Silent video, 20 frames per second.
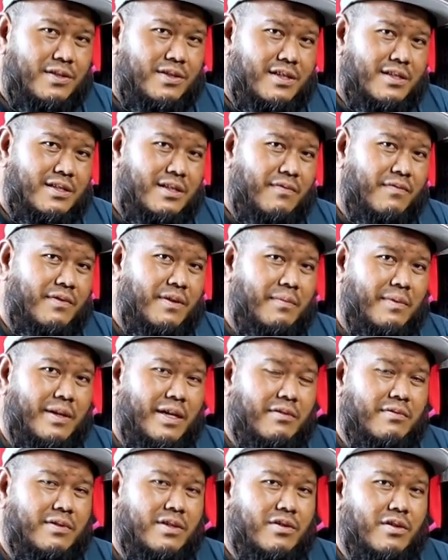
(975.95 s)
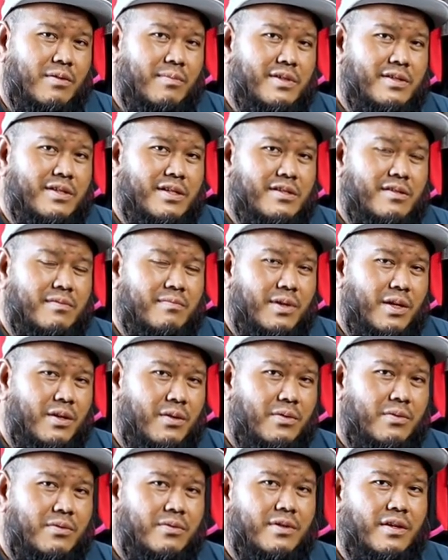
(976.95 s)
just leave them down in the comment section
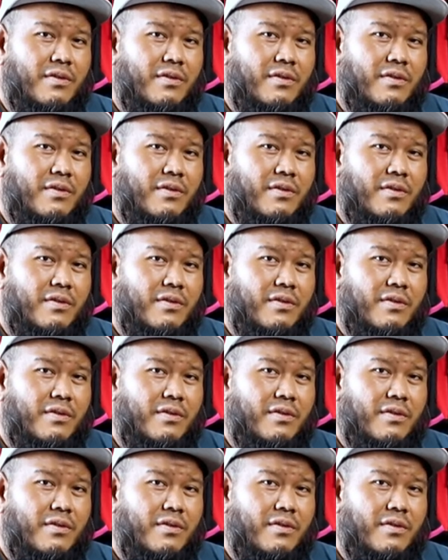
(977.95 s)
below.